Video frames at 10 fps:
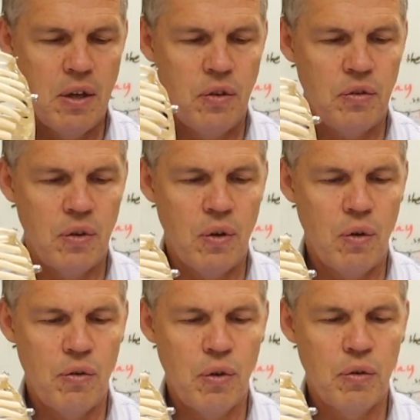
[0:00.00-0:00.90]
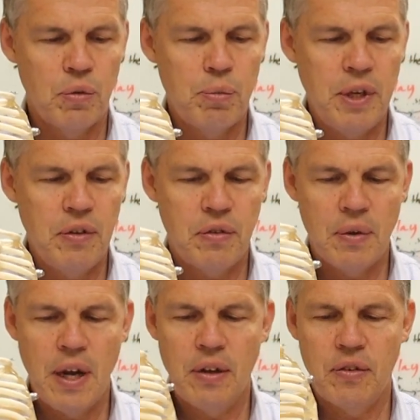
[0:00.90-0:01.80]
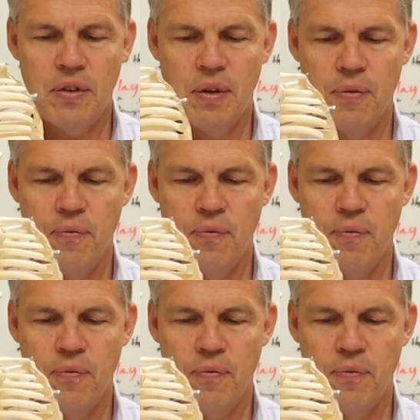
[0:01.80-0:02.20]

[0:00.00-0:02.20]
So those will need stretched.